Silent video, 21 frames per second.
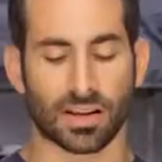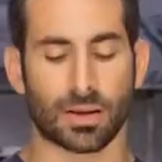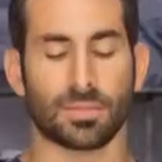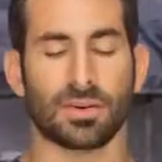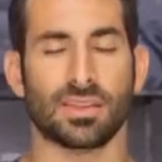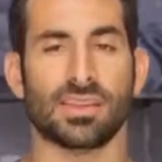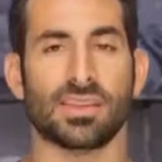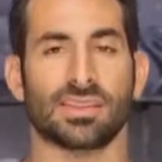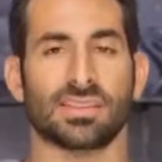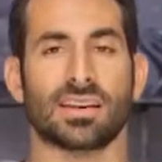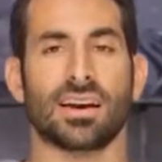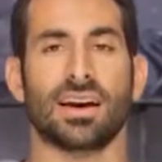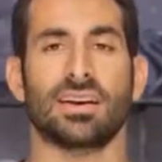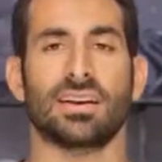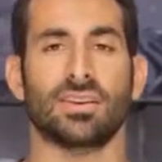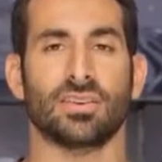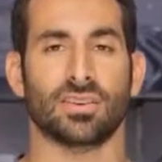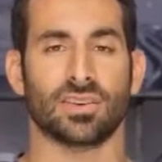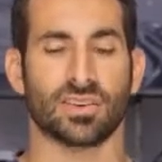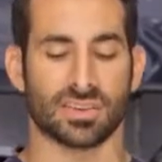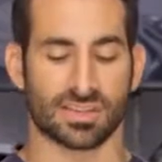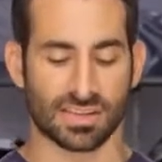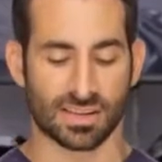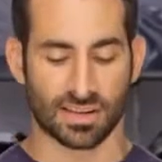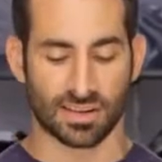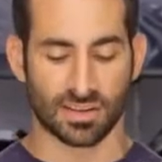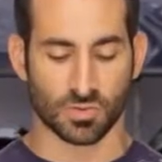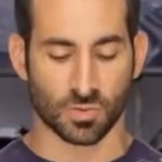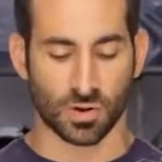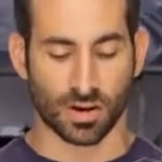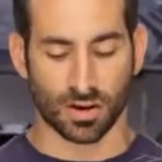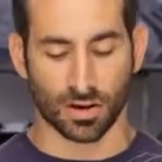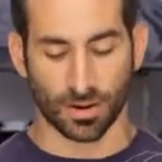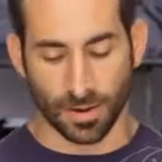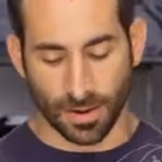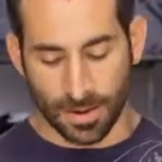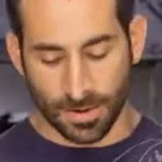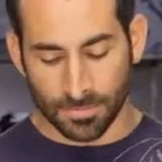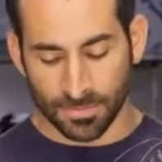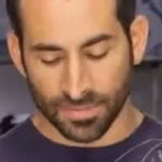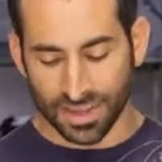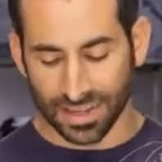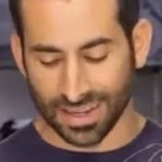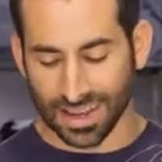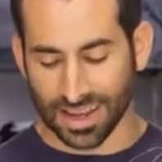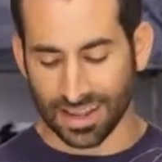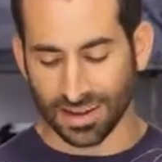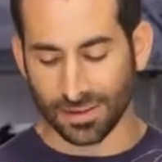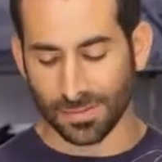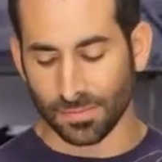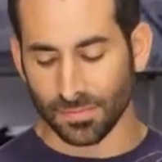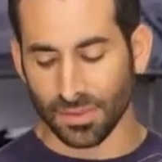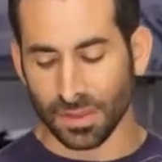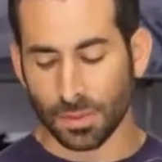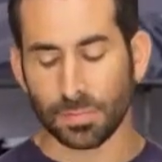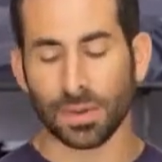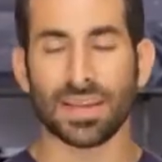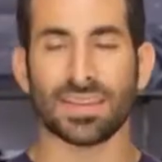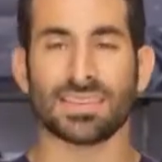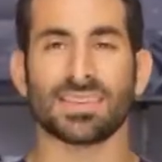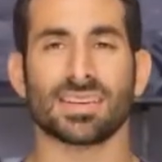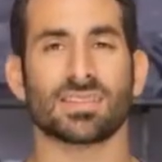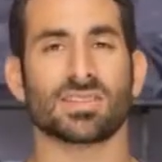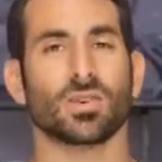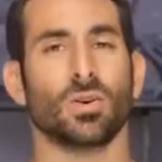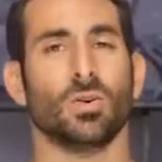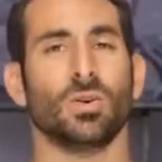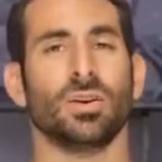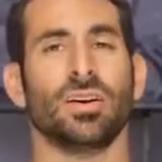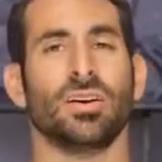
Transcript: come to the inside here, you're going to see it as well. Again, basic sole